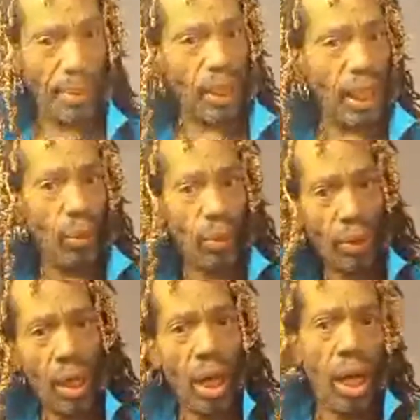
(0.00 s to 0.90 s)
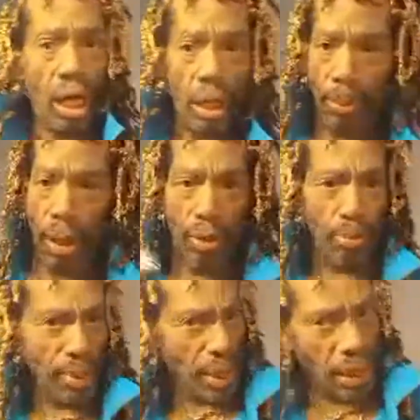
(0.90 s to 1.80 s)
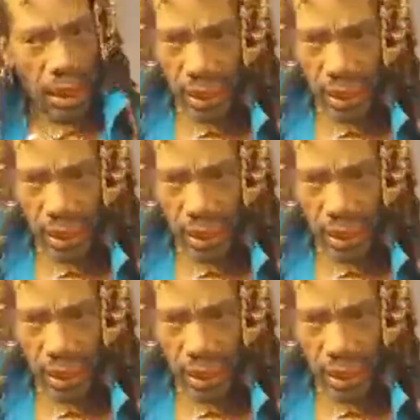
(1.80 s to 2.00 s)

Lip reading: been dealing with a couple of other business